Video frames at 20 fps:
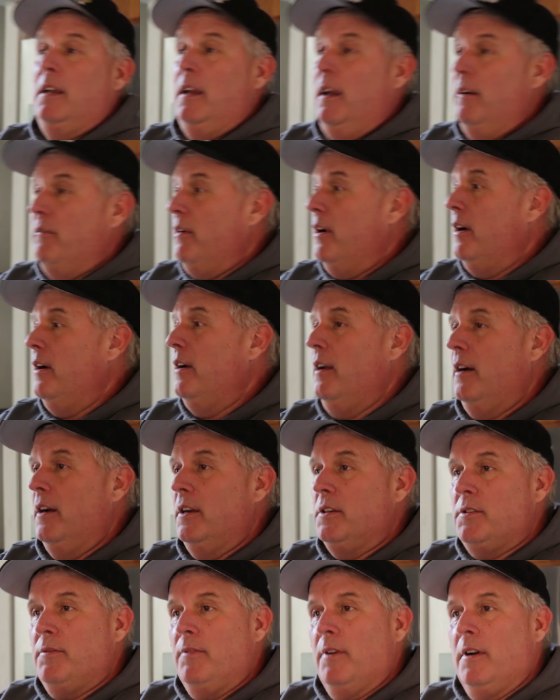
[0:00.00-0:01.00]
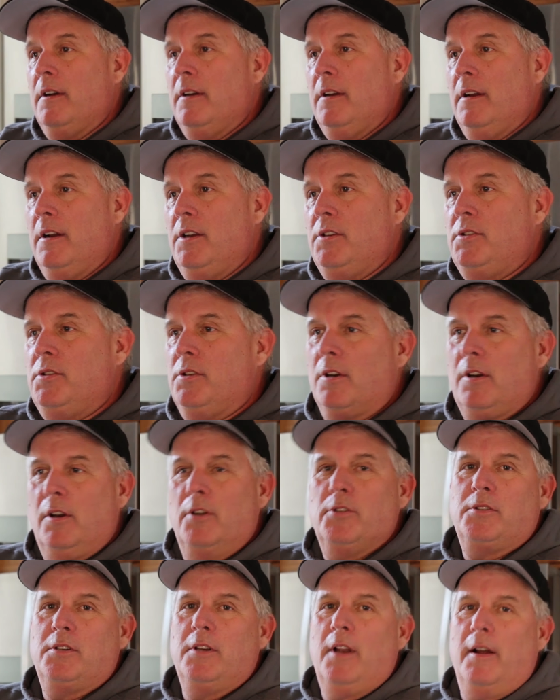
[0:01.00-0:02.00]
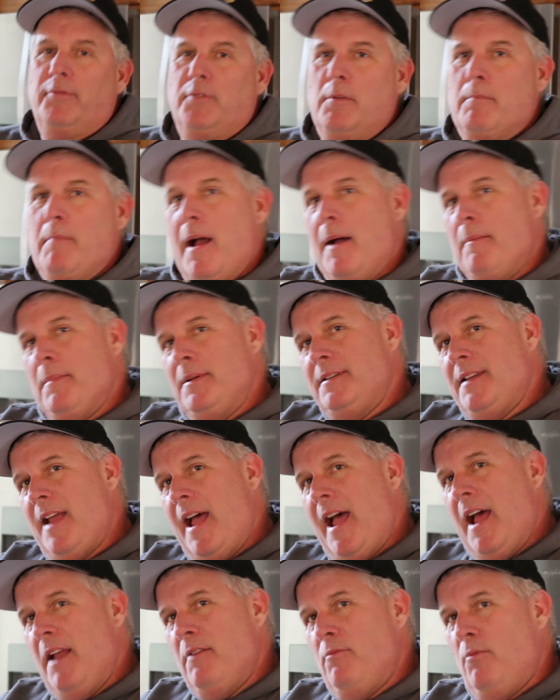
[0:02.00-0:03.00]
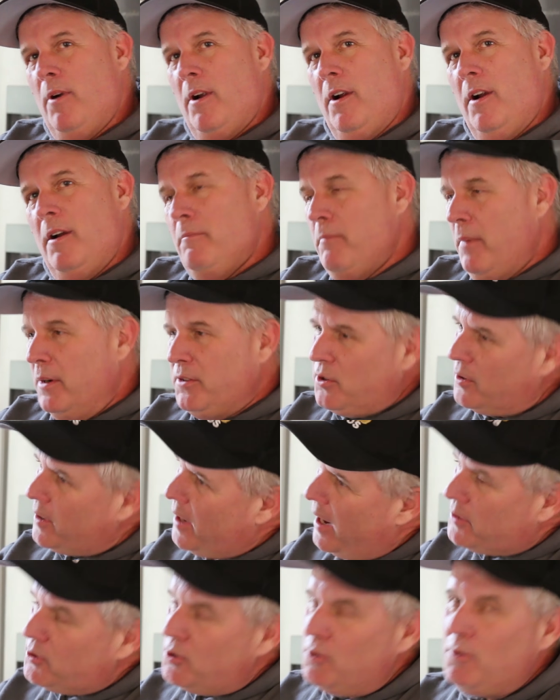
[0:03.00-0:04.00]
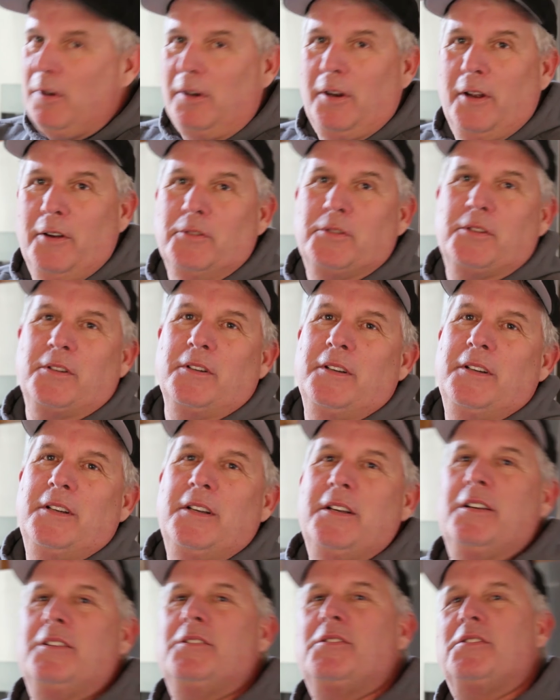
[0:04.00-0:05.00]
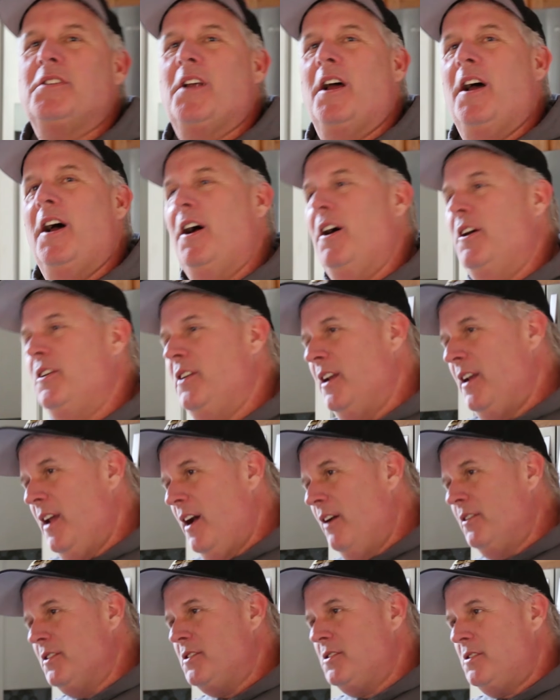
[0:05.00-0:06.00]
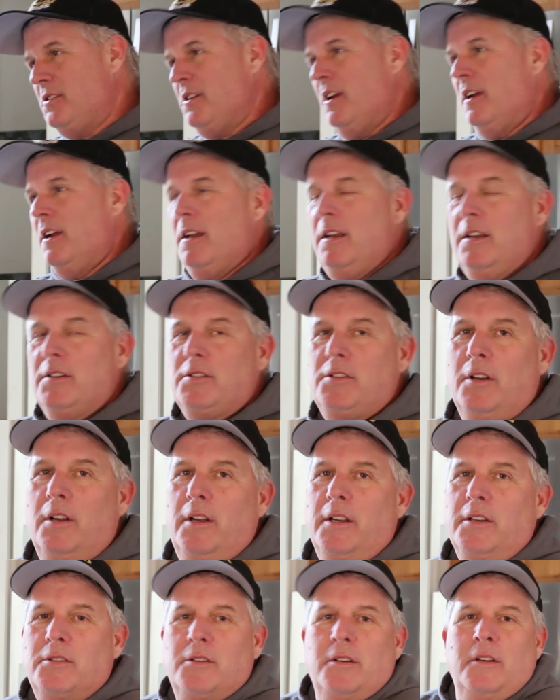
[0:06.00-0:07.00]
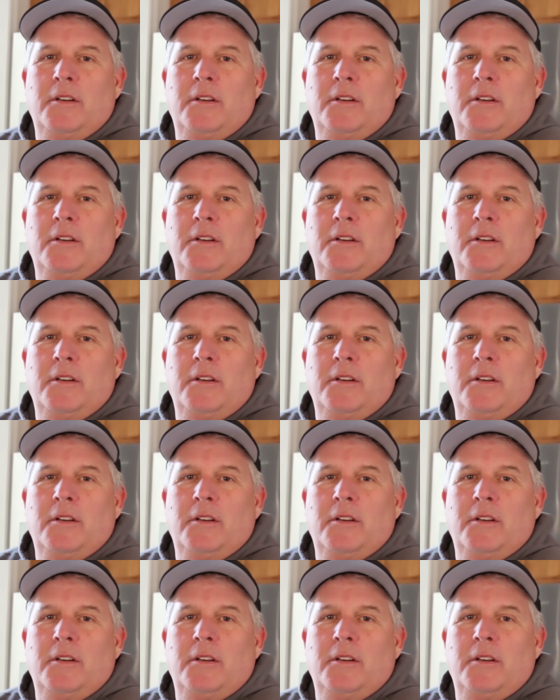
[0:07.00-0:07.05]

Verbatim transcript: Yeah, very nice, very nice. You're close enough to mom and dad, where but you're not too close. Yeah, exactly. So you know, it's uh, it's nice.